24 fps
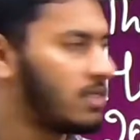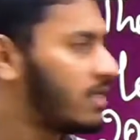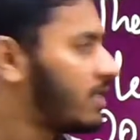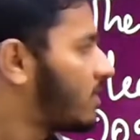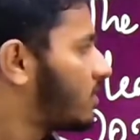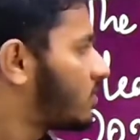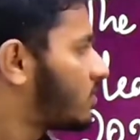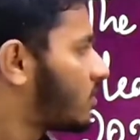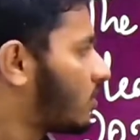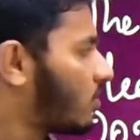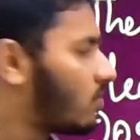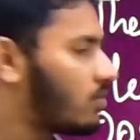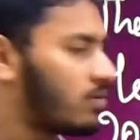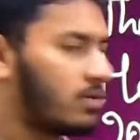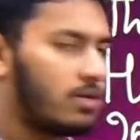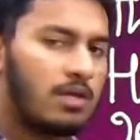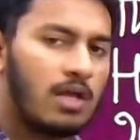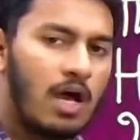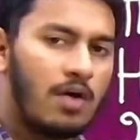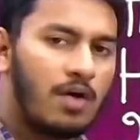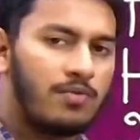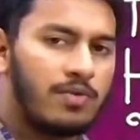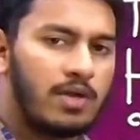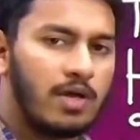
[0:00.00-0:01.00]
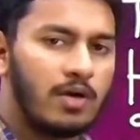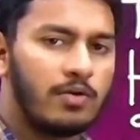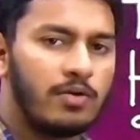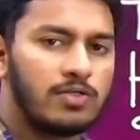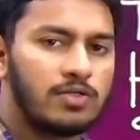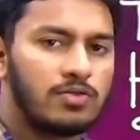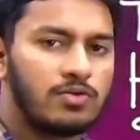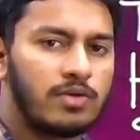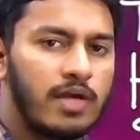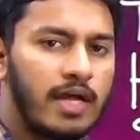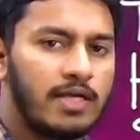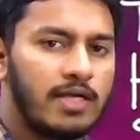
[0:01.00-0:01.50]
So now we are going to
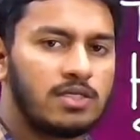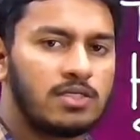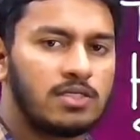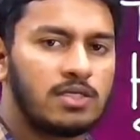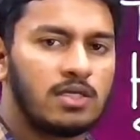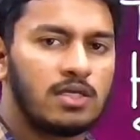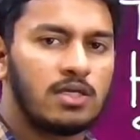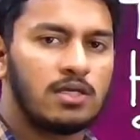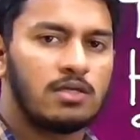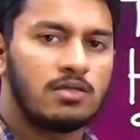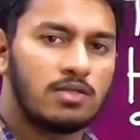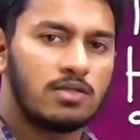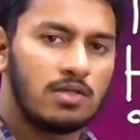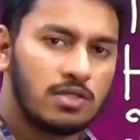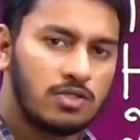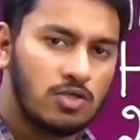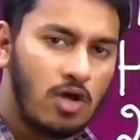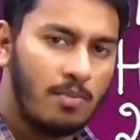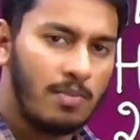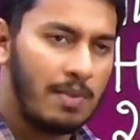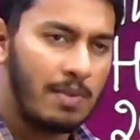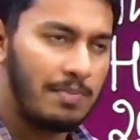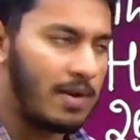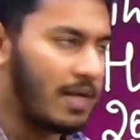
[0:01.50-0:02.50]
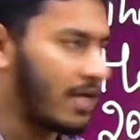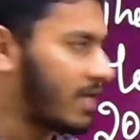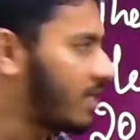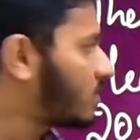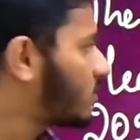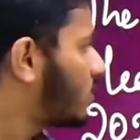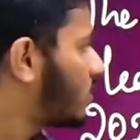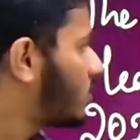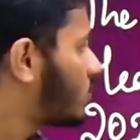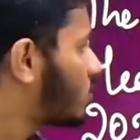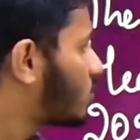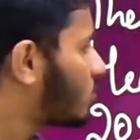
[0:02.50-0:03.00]
write the job
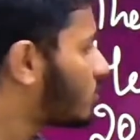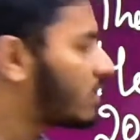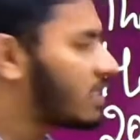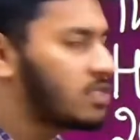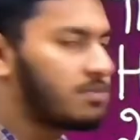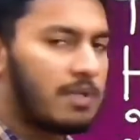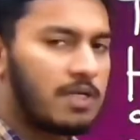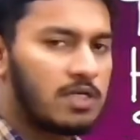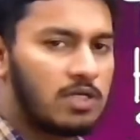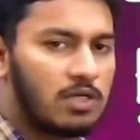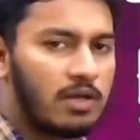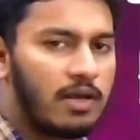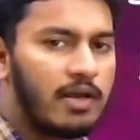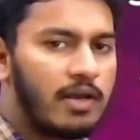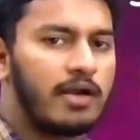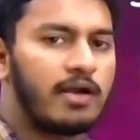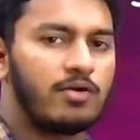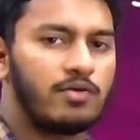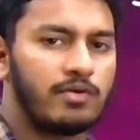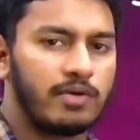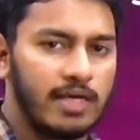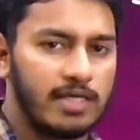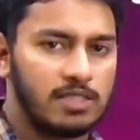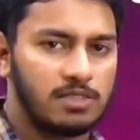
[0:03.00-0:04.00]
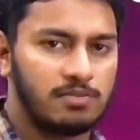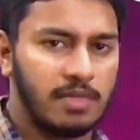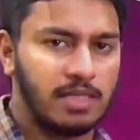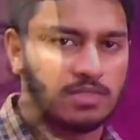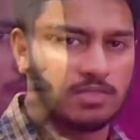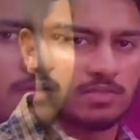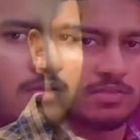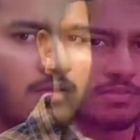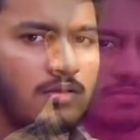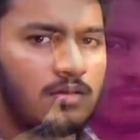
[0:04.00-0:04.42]
application to this particular advertisement.